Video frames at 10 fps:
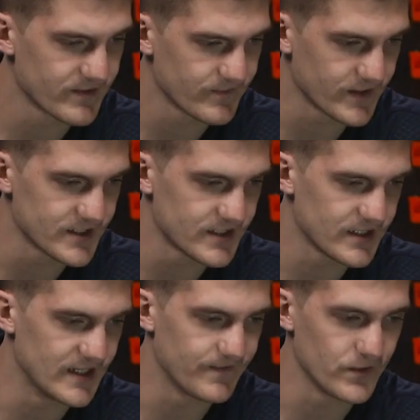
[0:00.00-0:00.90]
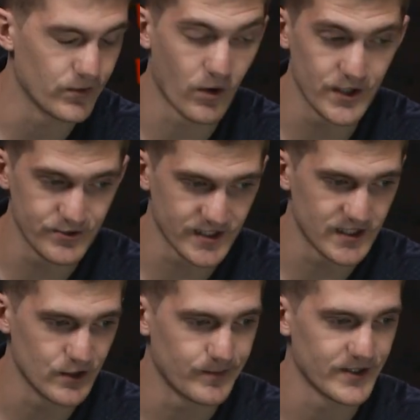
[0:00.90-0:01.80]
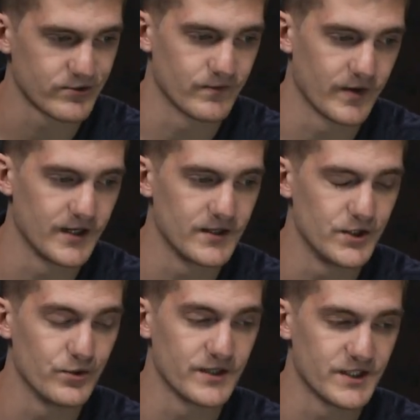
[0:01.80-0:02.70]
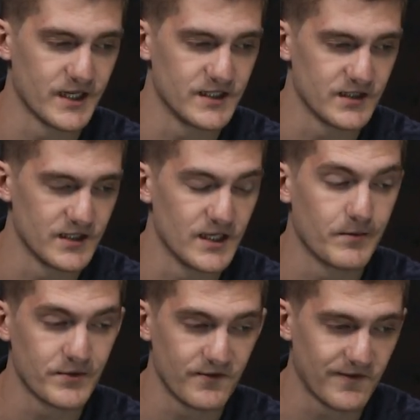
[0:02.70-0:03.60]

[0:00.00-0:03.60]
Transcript: First, if you are using a NeoPixel array, you can change the number of